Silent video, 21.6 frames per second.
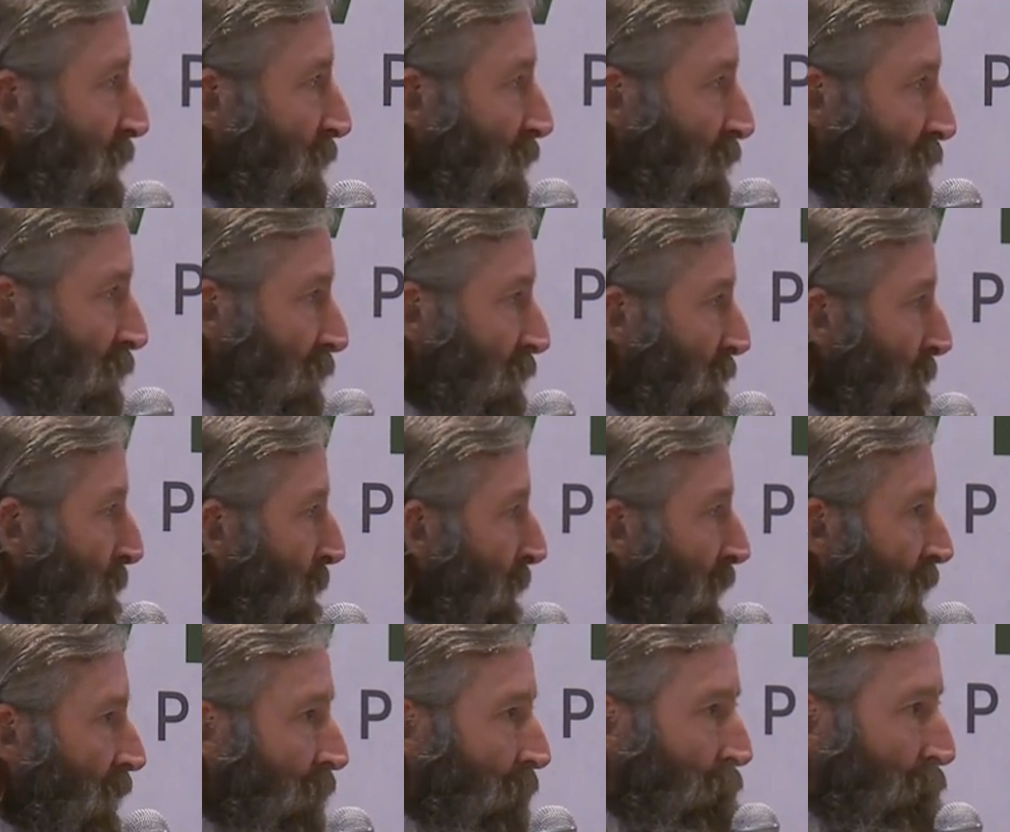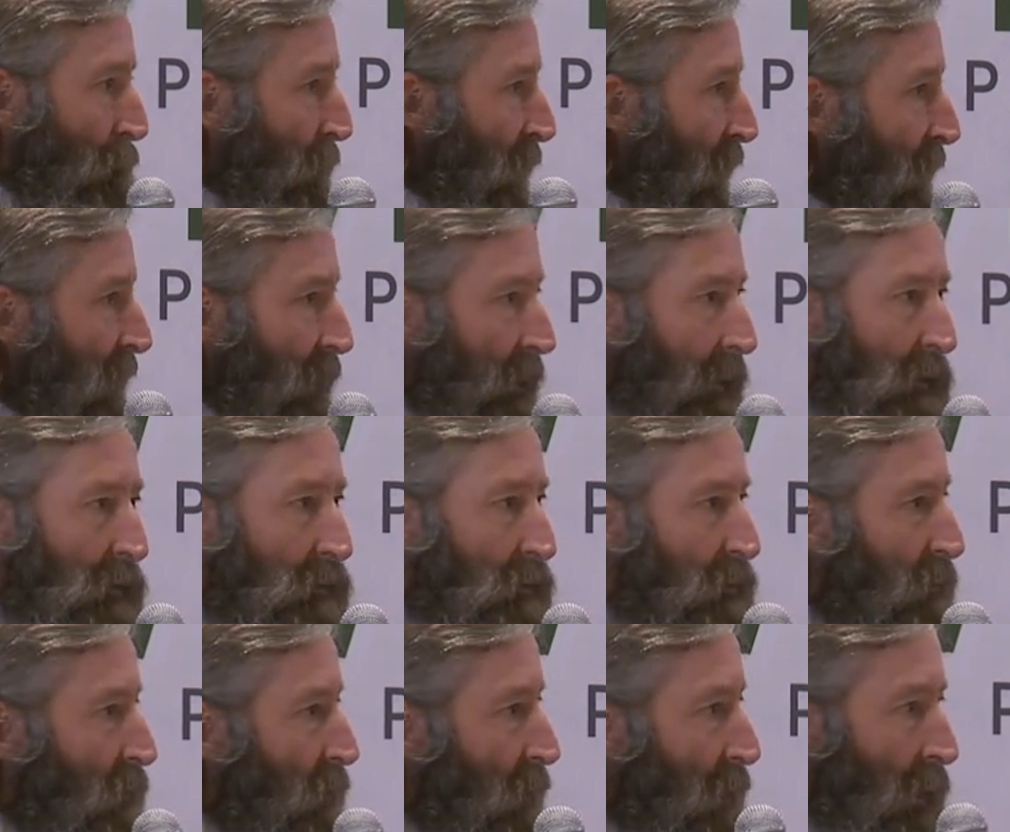your
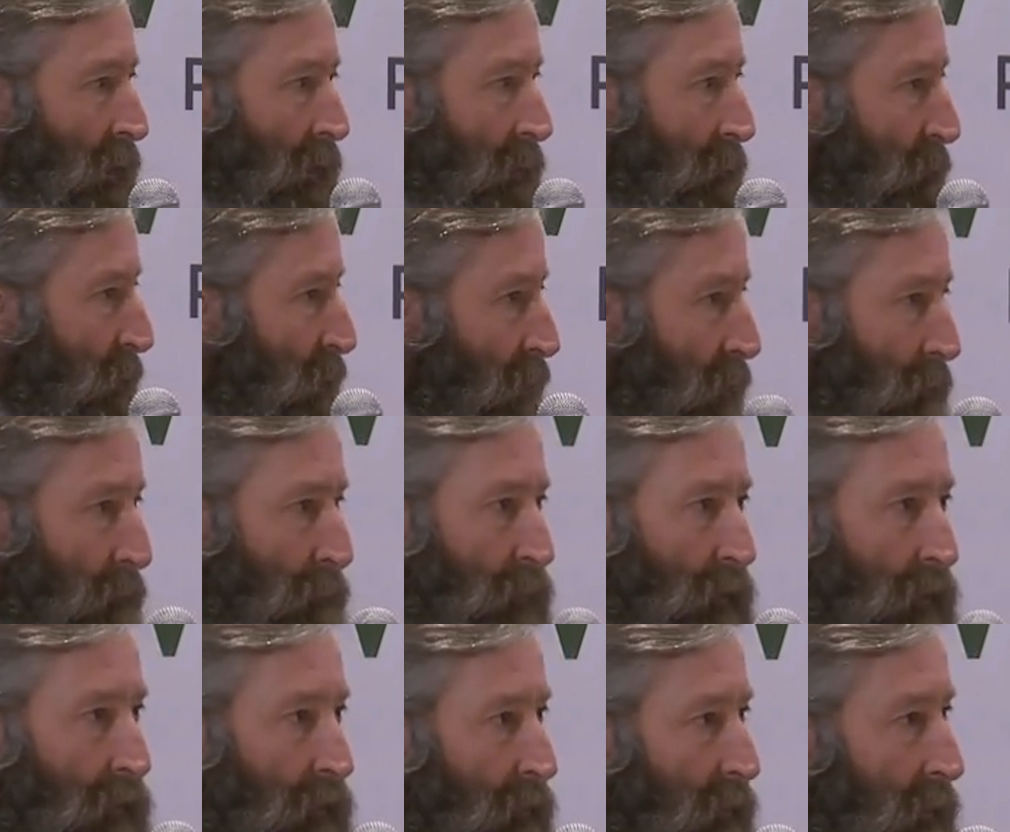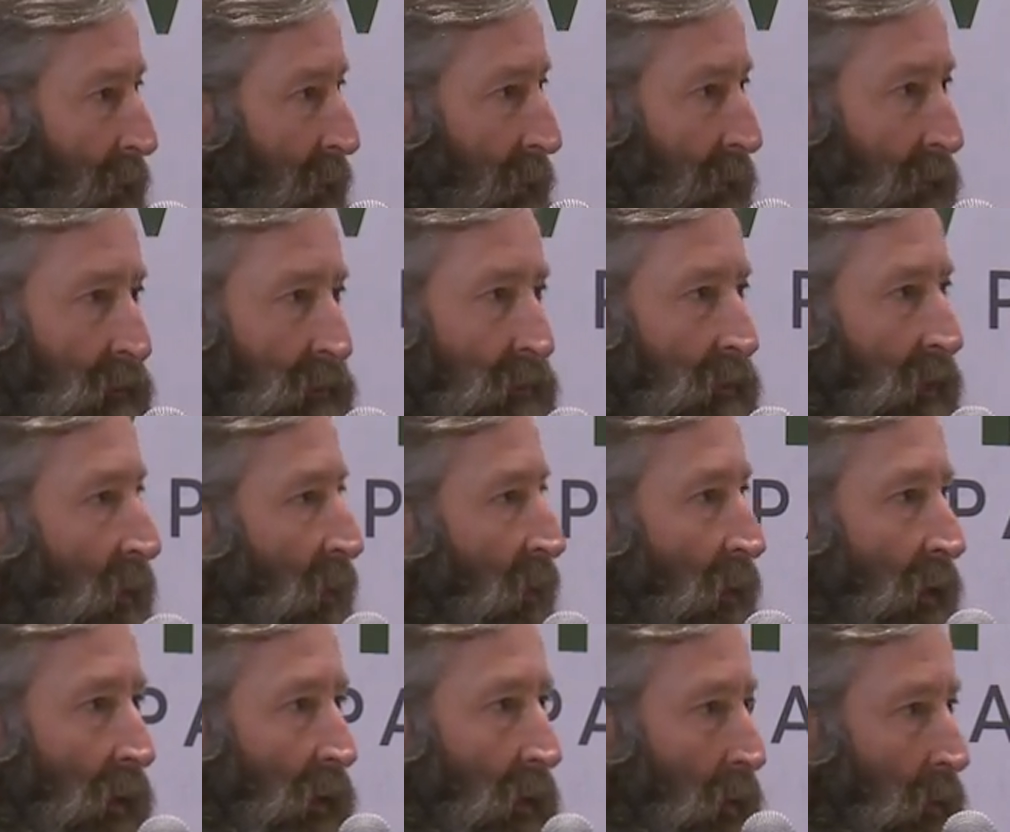buggies, um, your employees,
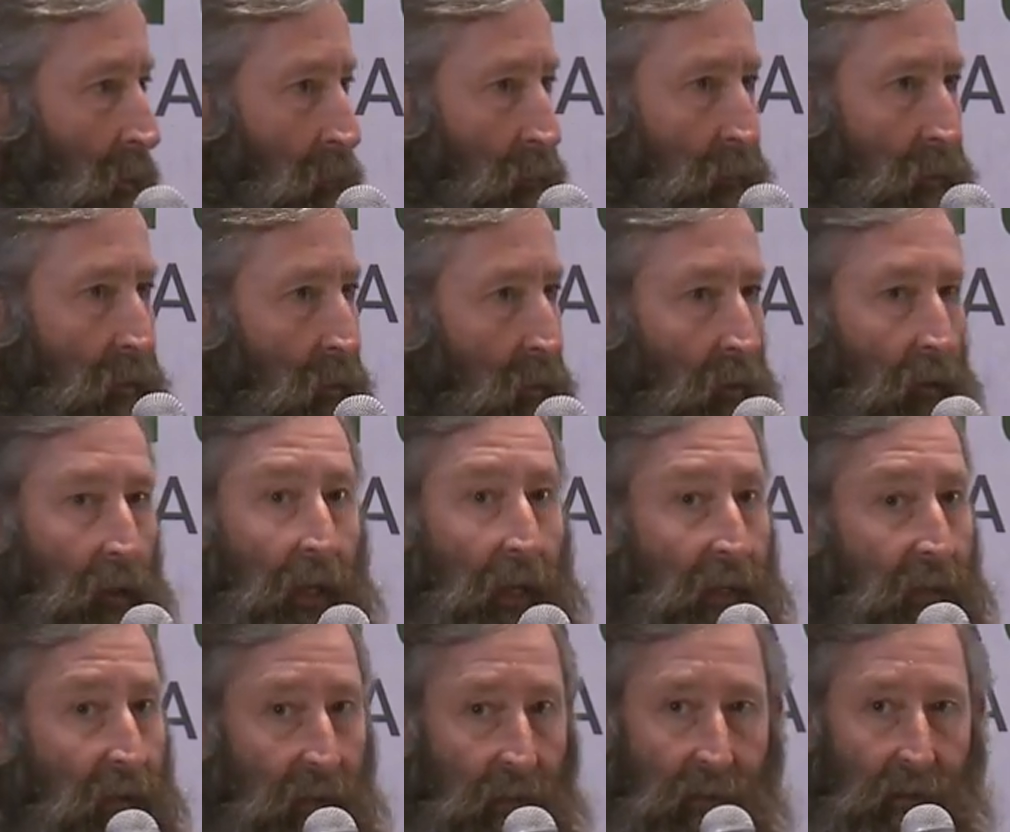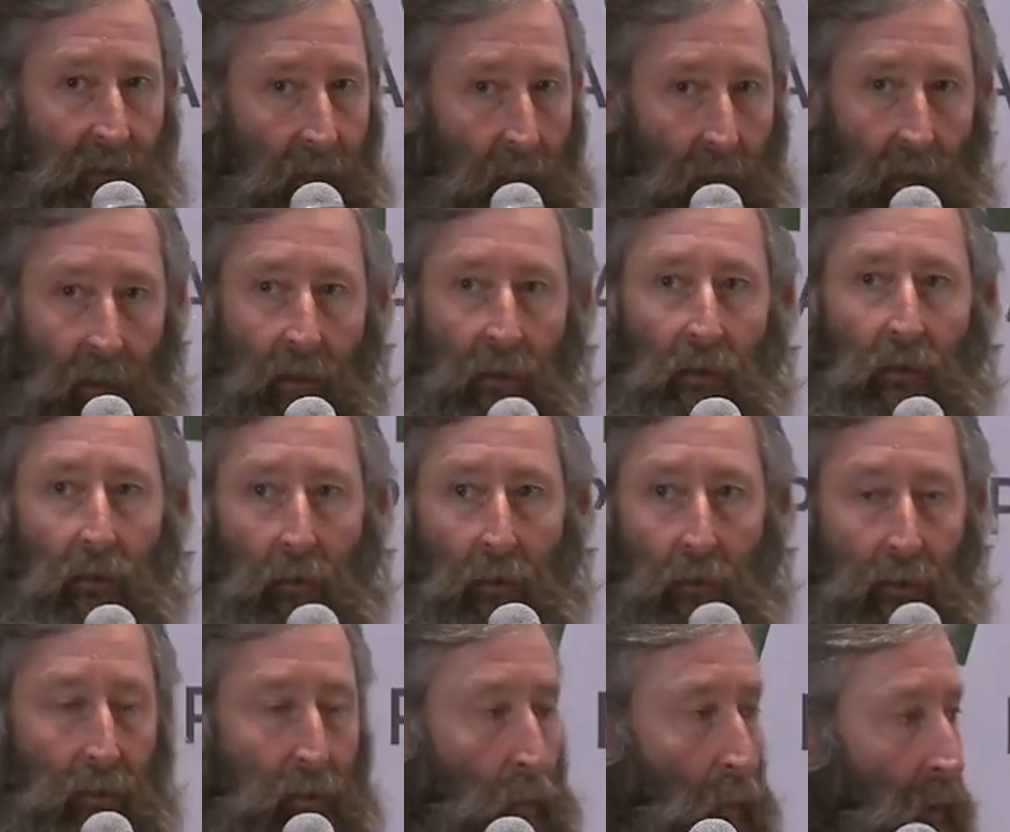um, your lazy son who
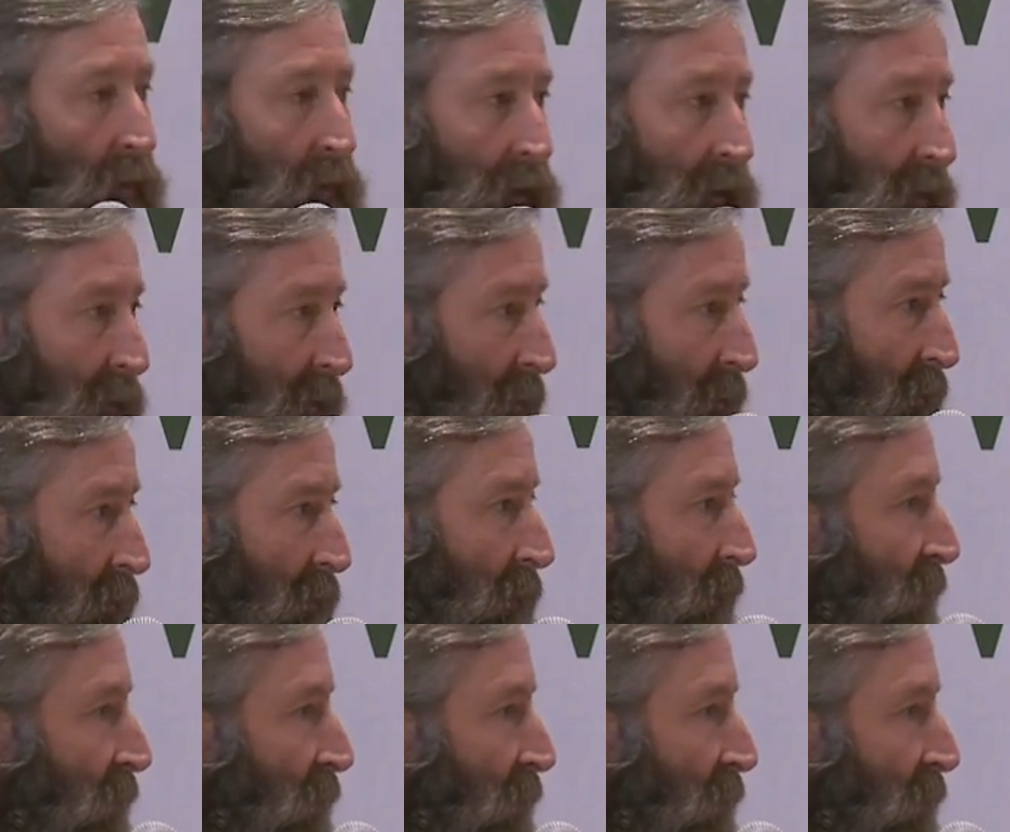is working there.